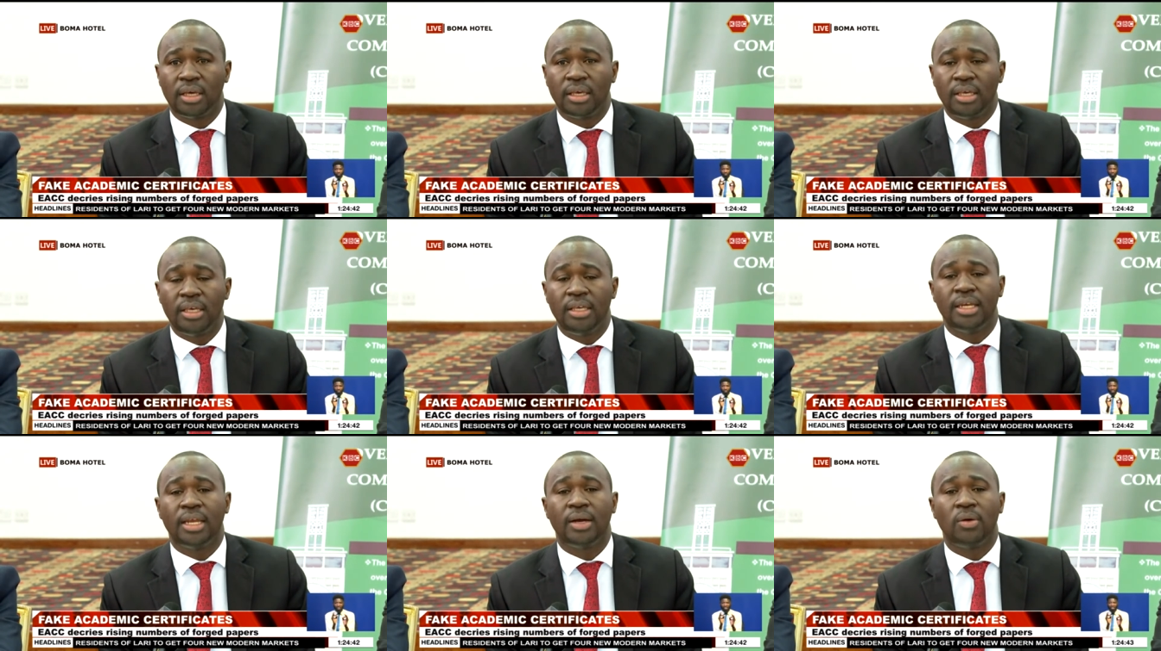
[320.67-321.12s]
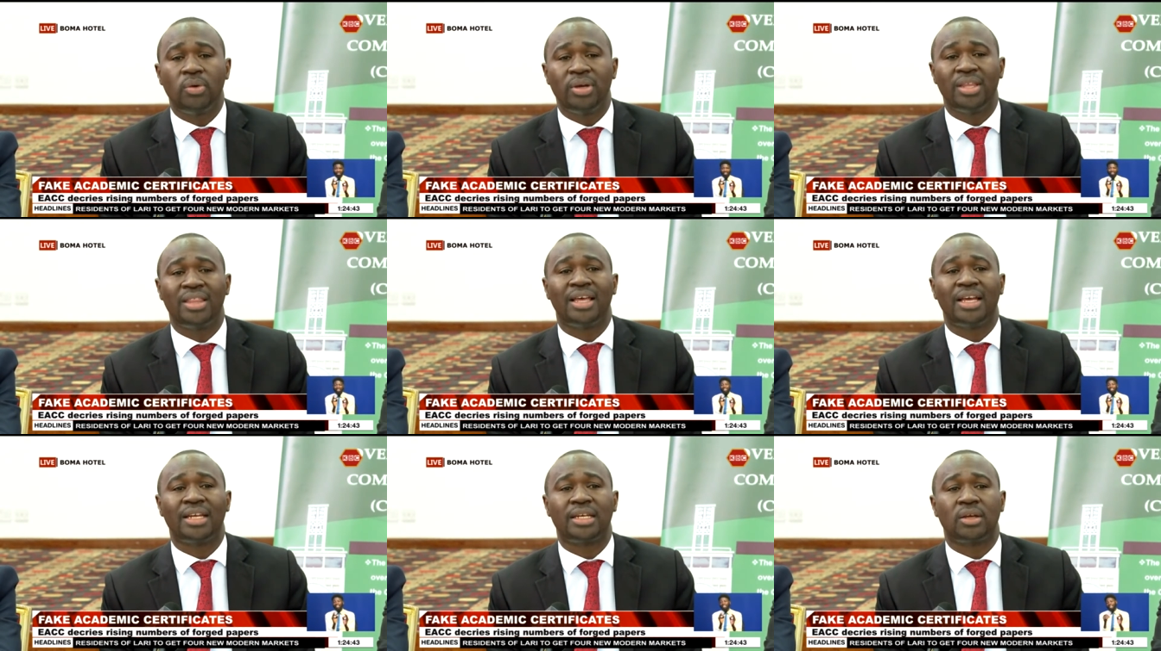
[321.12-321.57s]
in a way
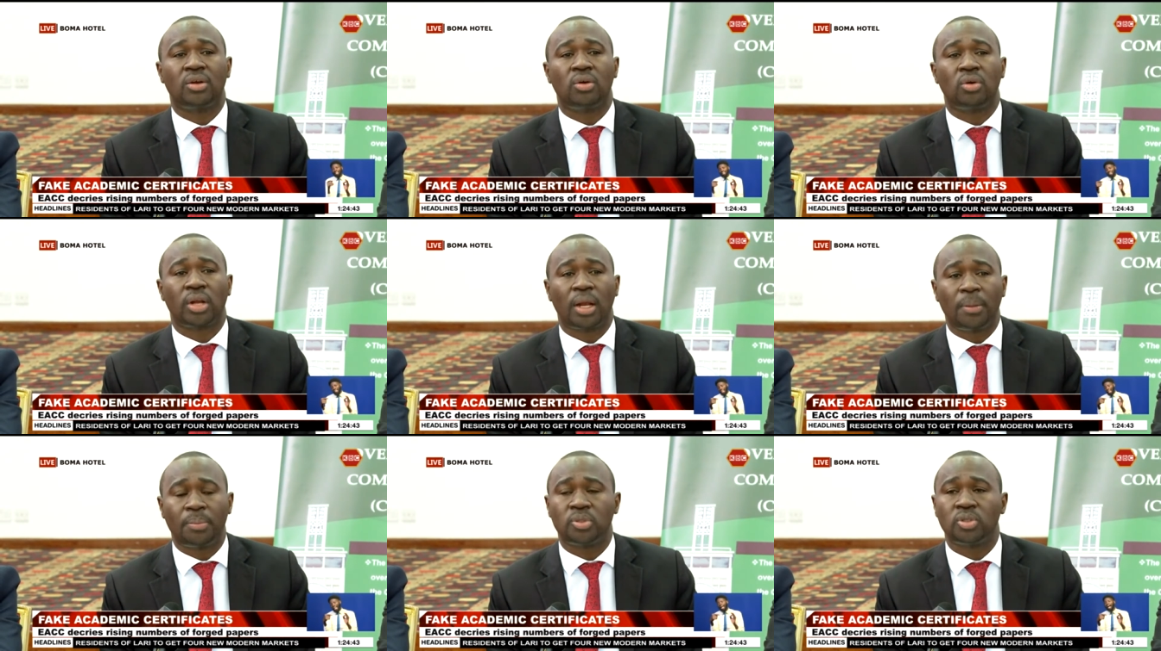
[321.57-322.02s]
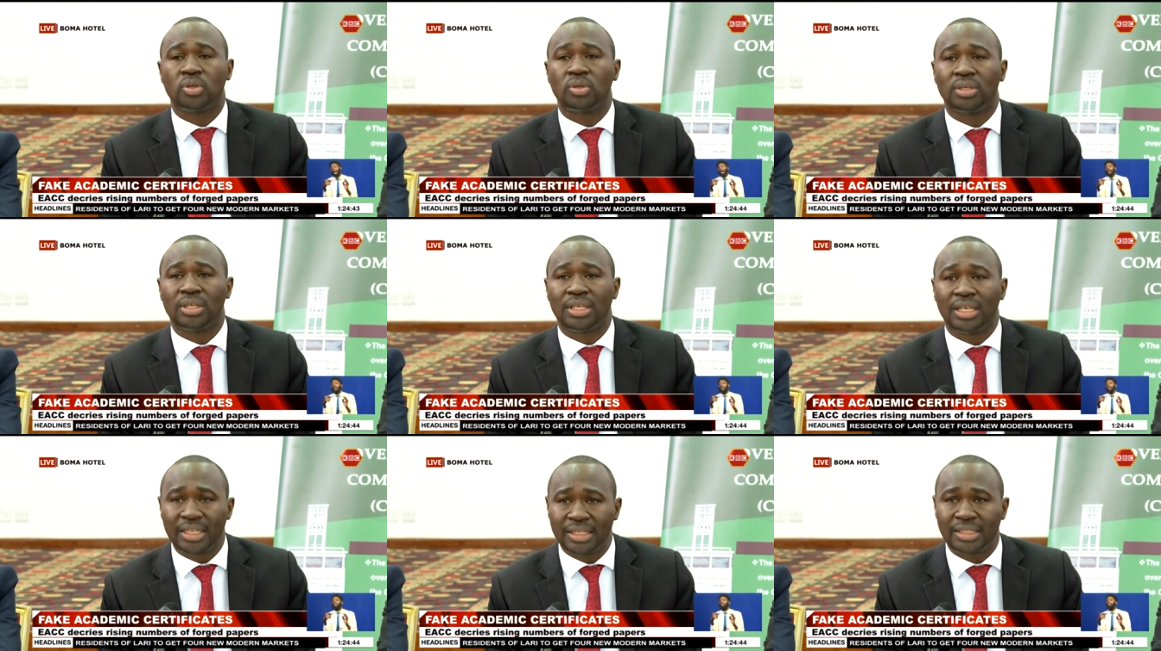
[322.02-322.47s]
that
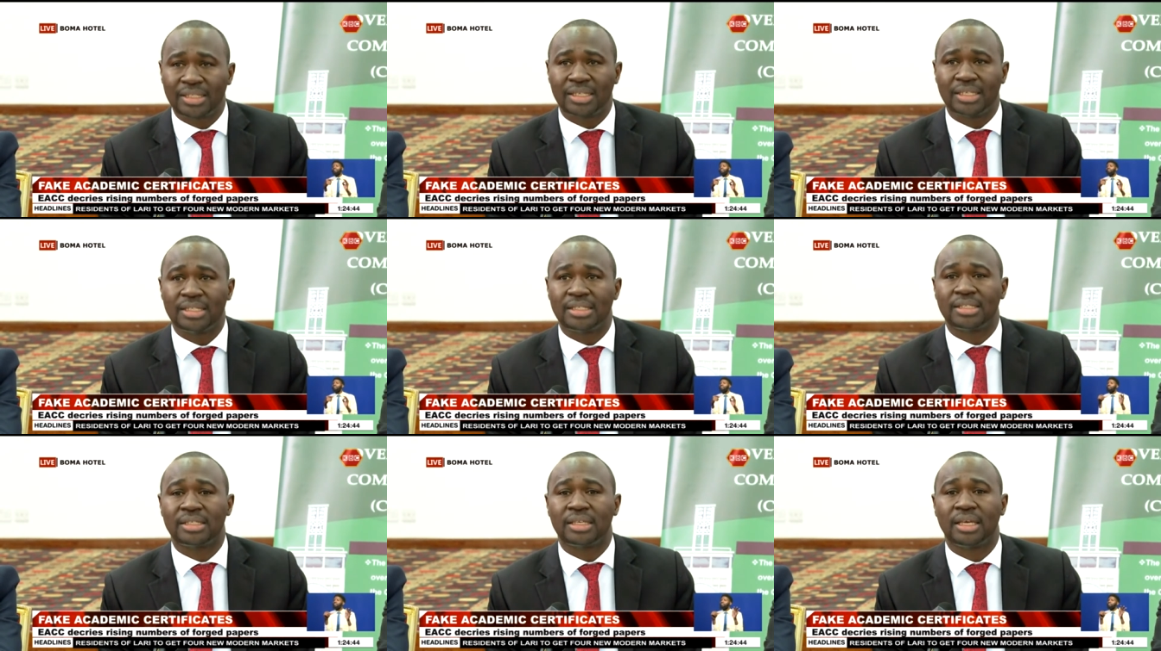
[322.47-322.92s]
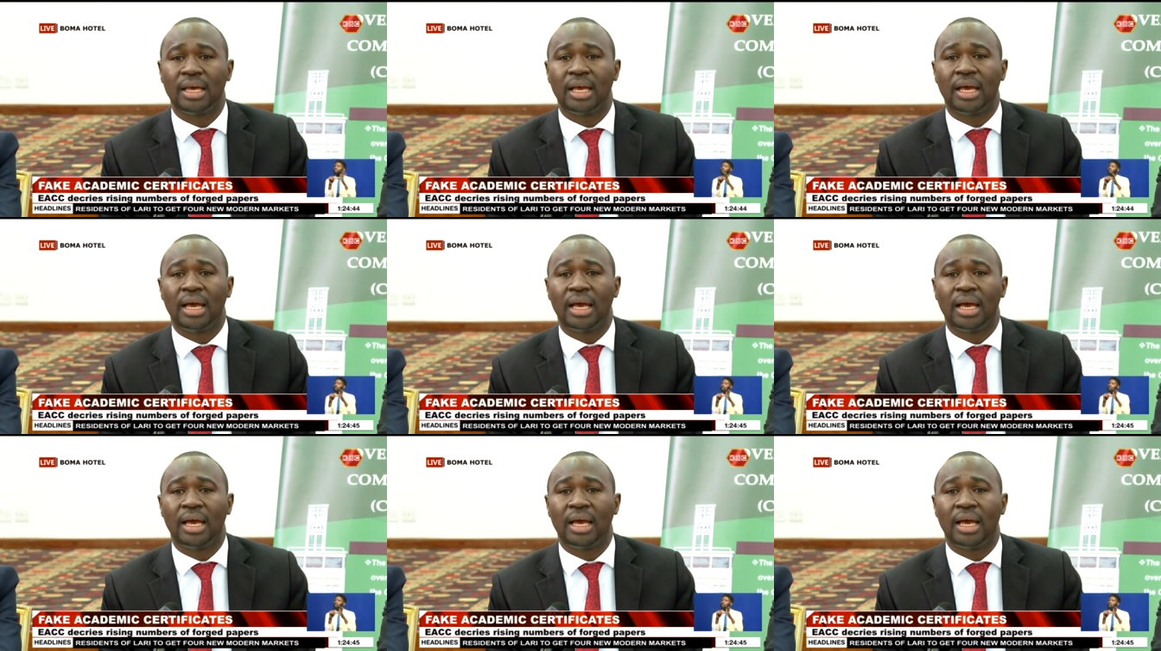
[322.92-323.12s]
corruption cases